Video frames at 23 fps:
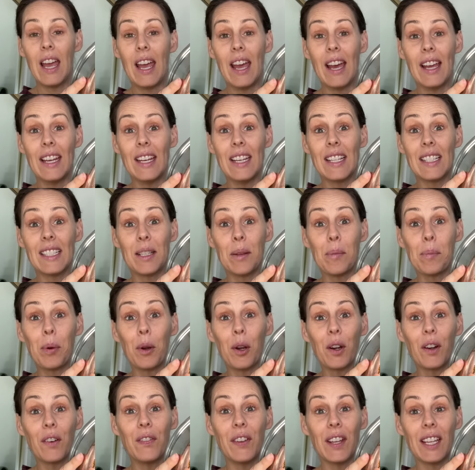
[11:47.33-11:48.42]
and it is in
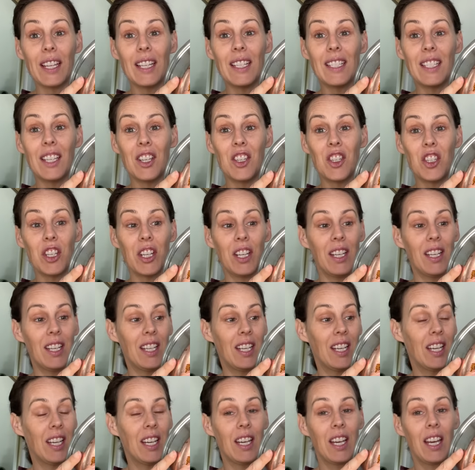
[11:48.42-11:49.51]
perfect condition
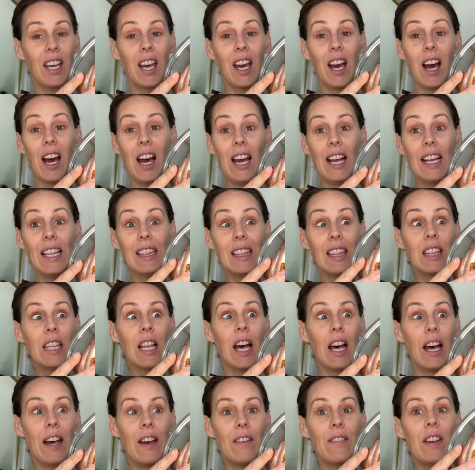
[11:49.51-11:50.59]
I
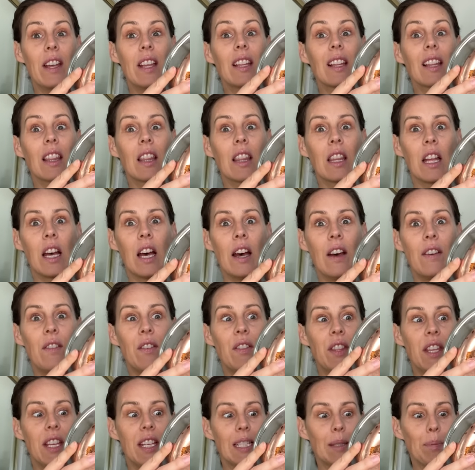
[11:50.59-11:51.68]
love, love
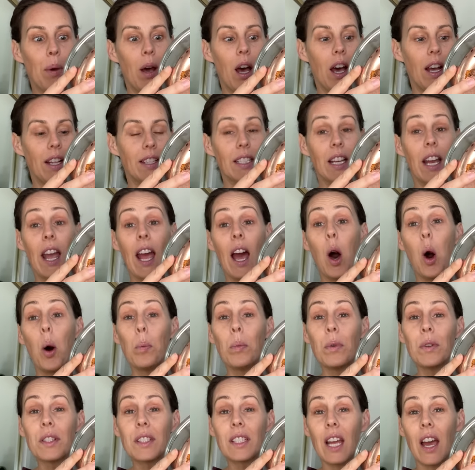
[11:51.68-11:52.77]
these pots. I
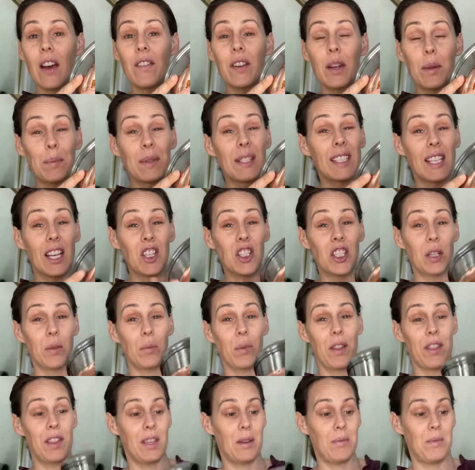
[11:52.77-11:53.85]
almost have an obsession
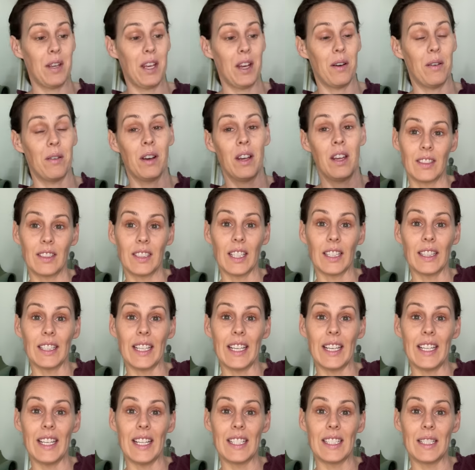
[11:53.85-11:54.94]
with them now. The
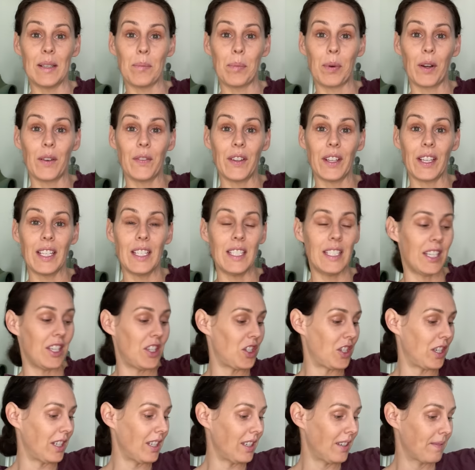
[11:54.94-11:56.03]
lid is in perfect
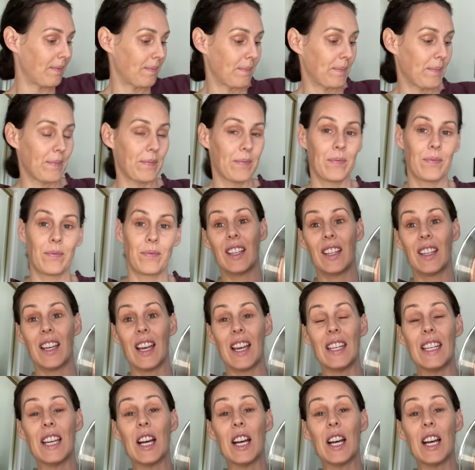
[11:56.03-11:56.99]
condition. An